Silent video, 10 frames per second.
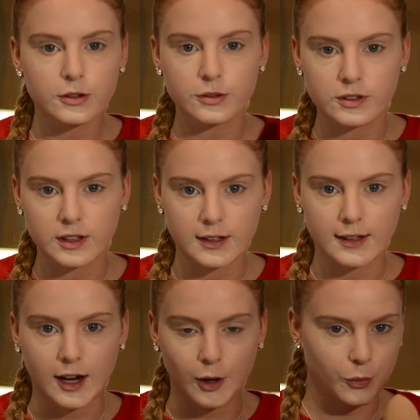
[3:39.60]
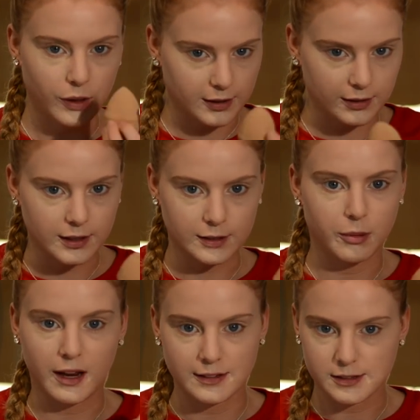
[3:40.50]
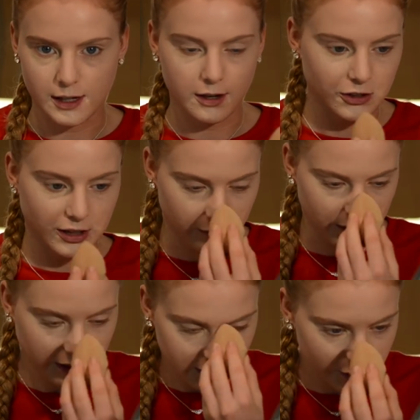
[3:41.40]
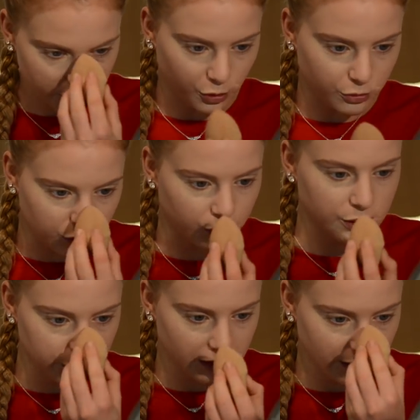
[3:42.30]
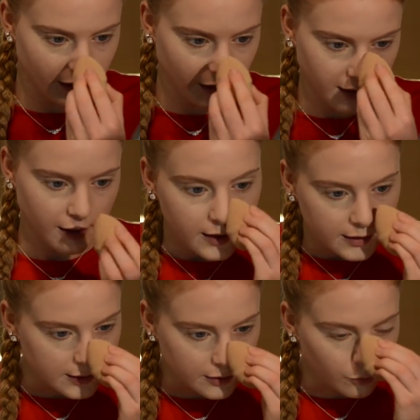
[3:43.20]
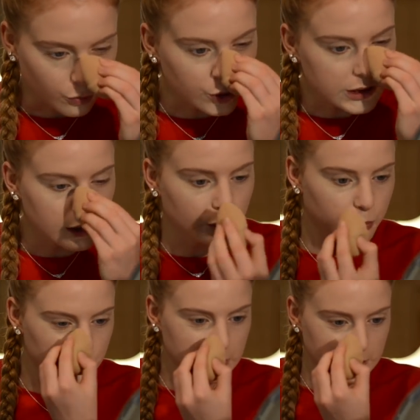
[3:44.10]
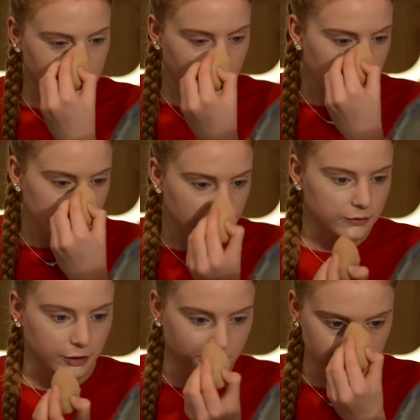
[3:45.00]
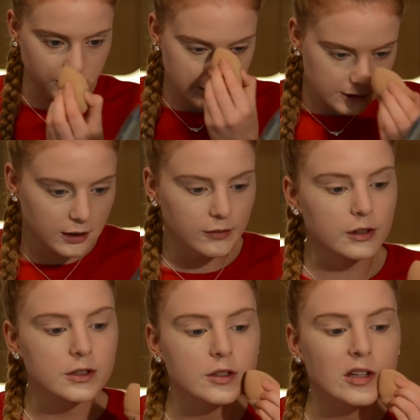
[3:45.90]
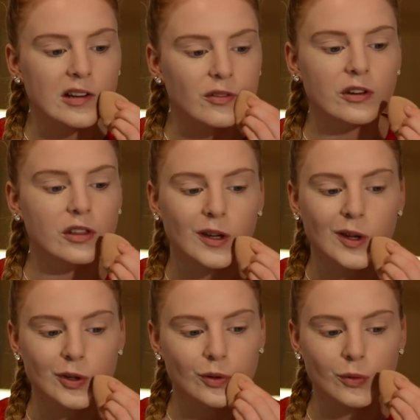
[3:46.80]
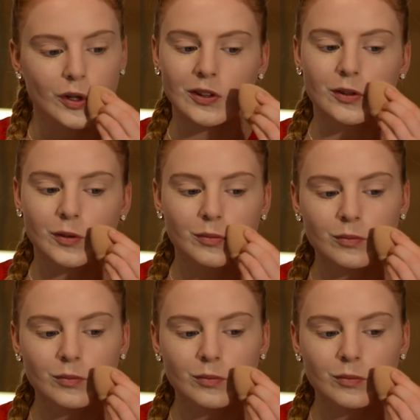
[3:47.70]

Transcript: you see how well it blends out? I mean, it's so creamy and really, really high coverage. It covers everything that you want.